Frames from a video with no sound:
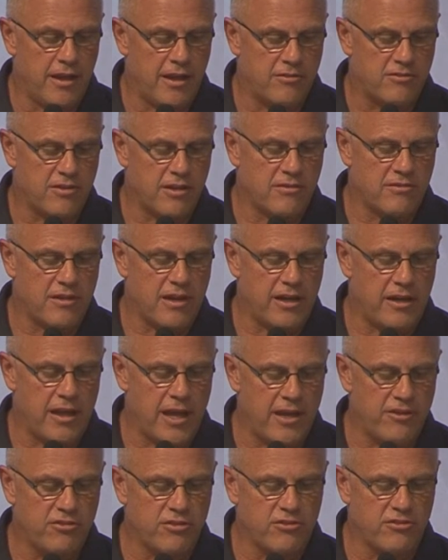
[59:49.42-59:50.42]
it says, then
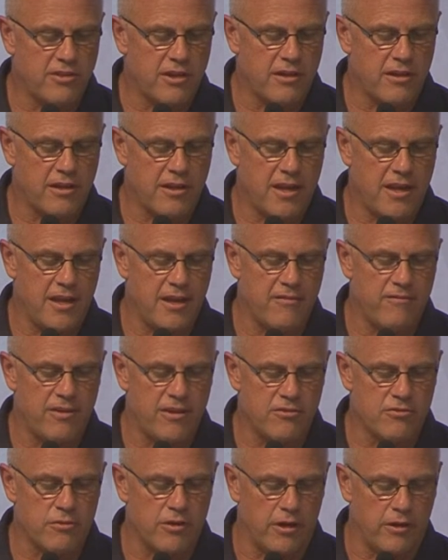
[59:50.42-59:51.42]
Elisha said to the king of
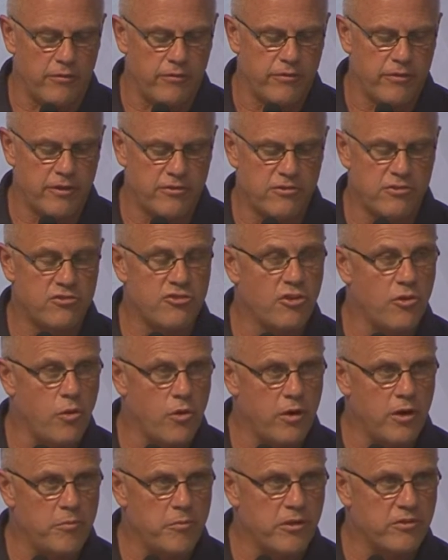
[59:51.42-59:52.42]
Israel, and this is
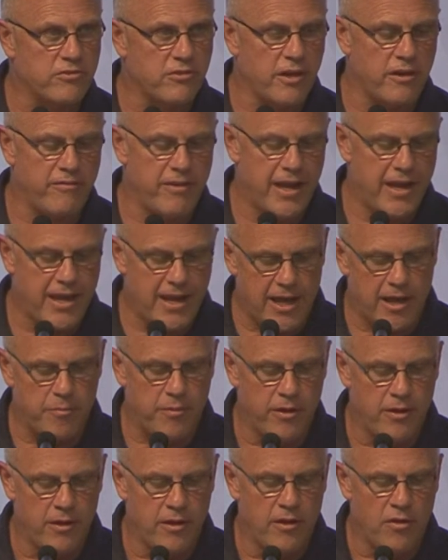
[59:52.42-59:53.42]
Jehoram, the son of Ahab,
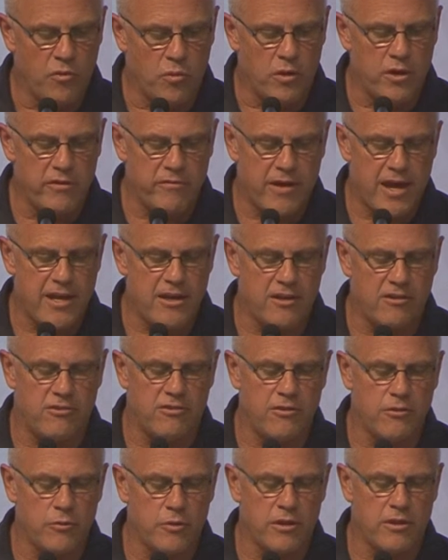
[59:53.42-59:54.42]
what have I to
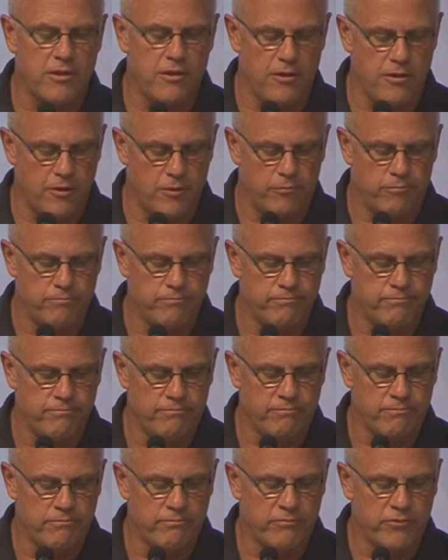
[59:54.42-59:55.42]
do with you?
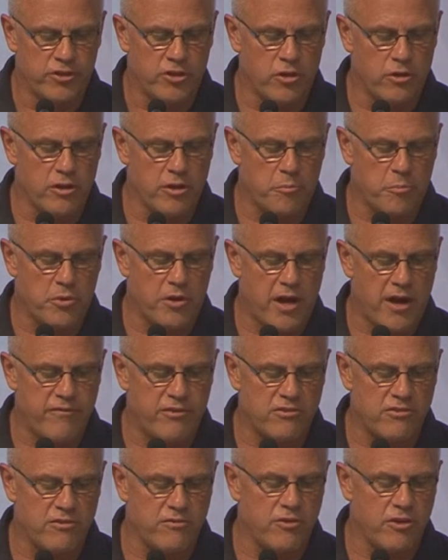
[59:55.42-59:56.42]
Go to the
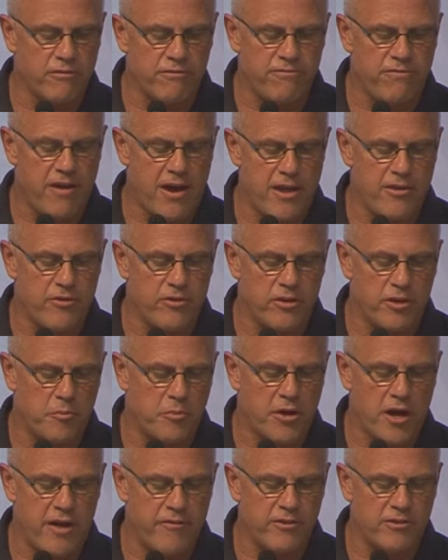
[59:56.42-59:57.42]
prophets of your father and the
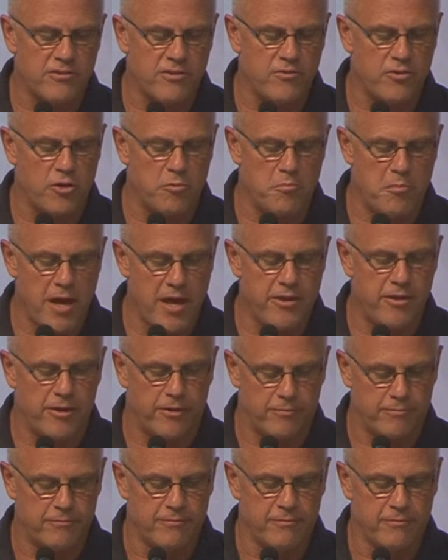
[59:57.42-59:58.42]
prophets of your
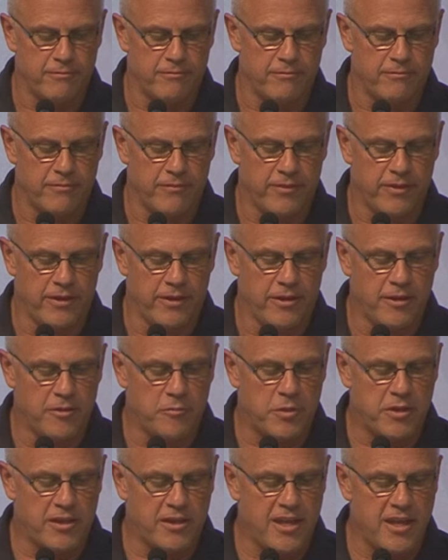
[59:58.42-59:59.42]
mother.
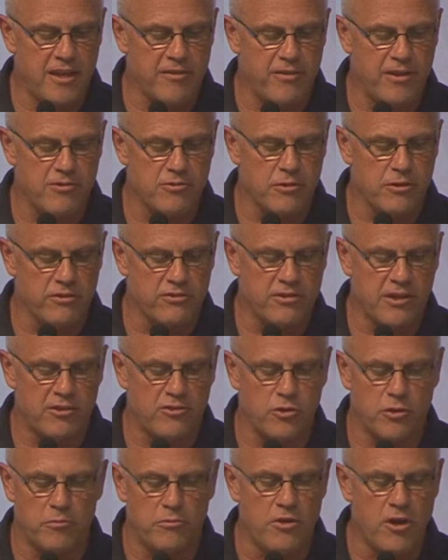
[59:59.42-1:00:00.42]
But the king of Israel
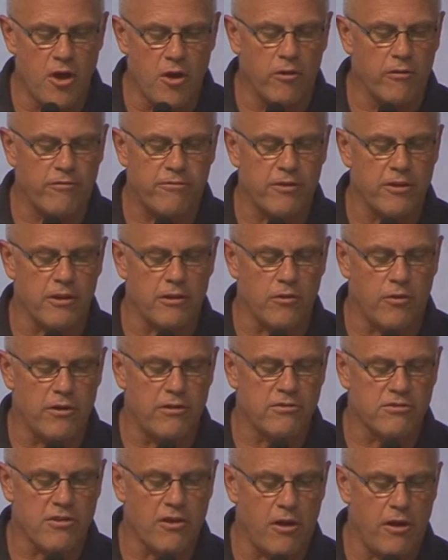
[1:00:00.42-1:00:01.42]
said to him, no, for the
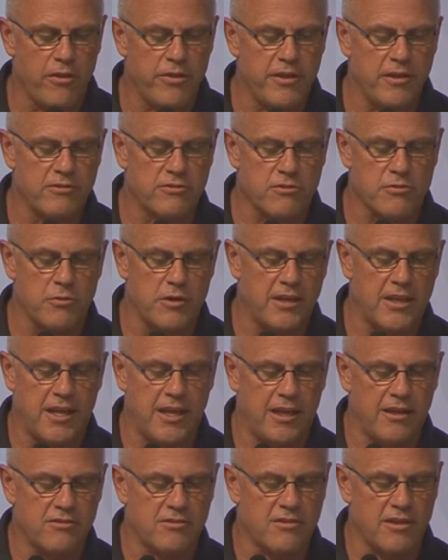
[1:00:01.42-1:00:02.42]
Lord has called these three
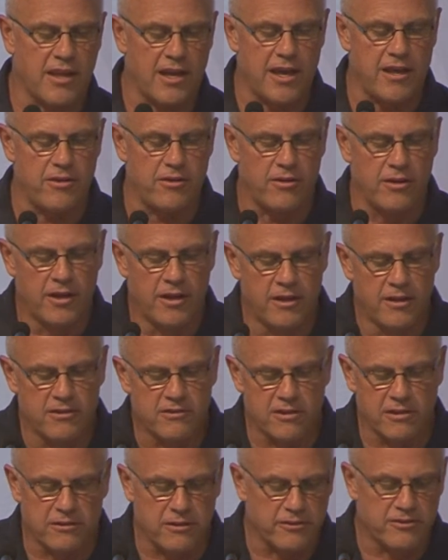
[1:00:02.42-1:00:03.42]
kings together to